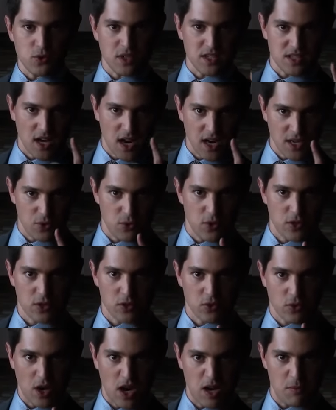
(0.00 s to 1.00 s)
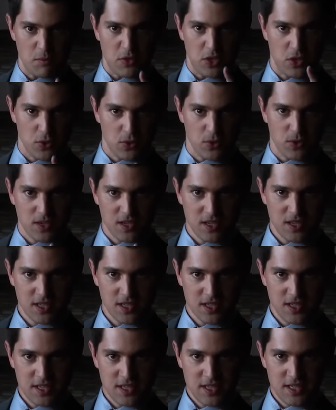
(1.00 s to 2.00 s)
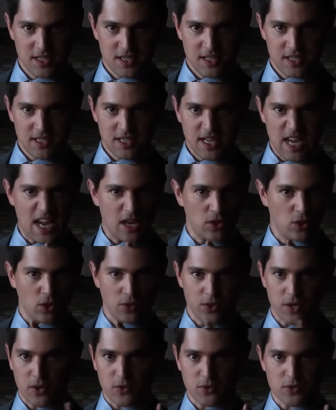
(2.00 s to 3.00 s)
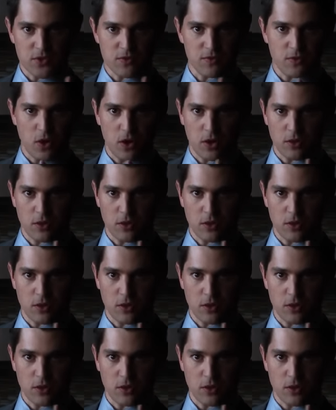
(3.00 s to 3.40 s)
you're writing something to do with the Batman, and Robert Pattinson